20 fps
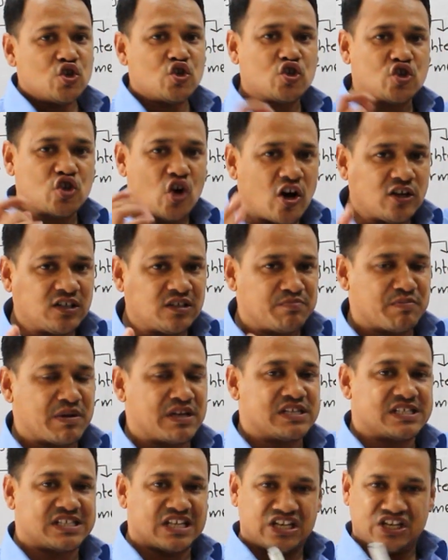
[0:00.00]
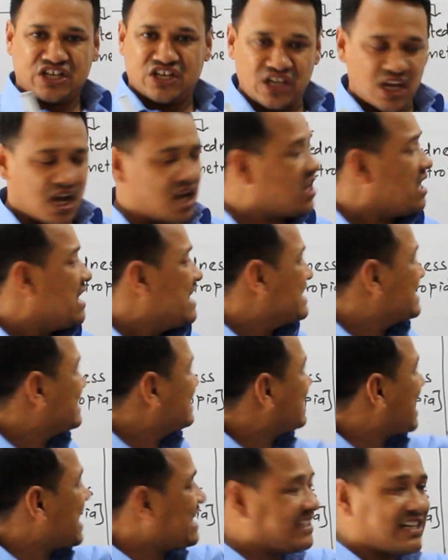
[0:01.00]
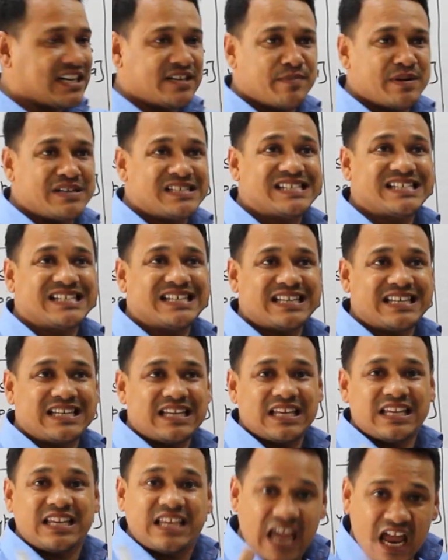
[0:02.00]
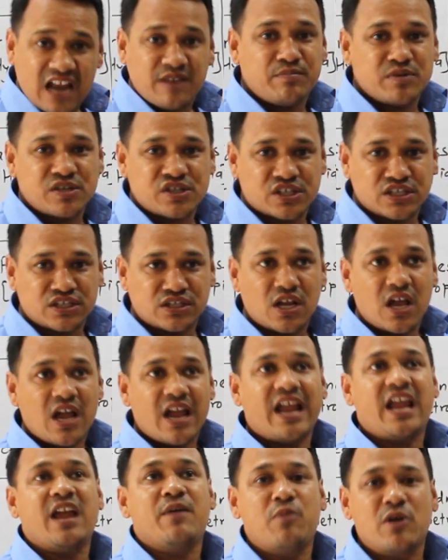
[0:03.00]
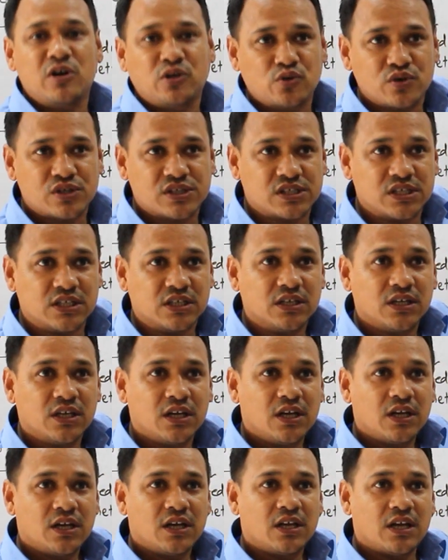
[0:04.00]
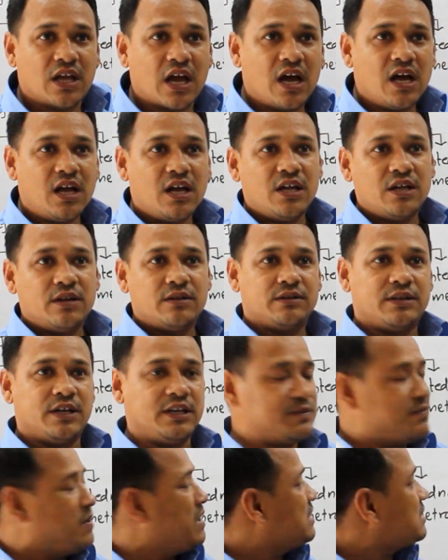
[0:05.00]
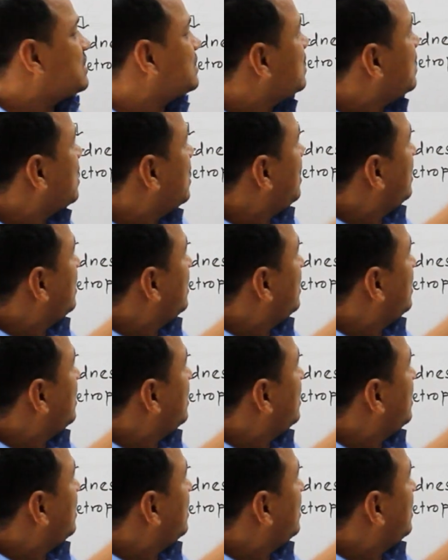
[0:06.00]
short means near, sighted means can be seen, able to see. Yeah, it means